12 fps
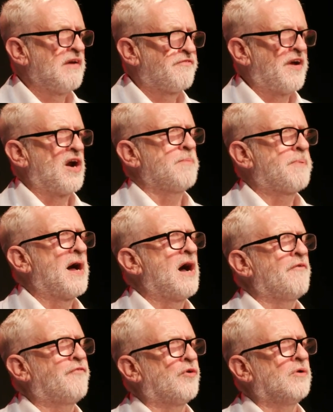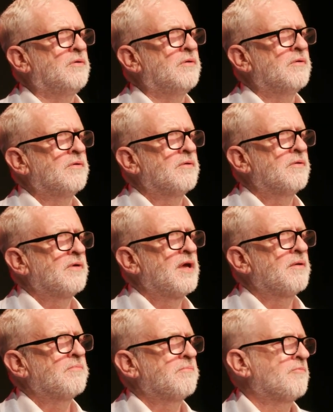a very powerful
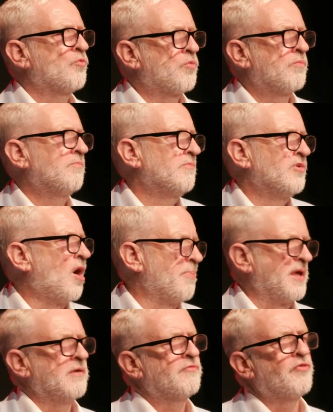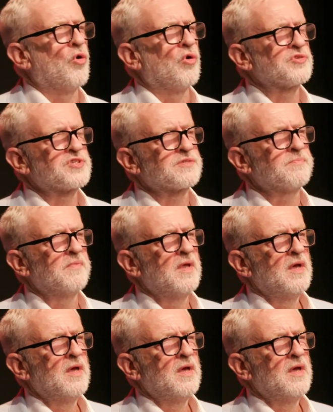lobby force.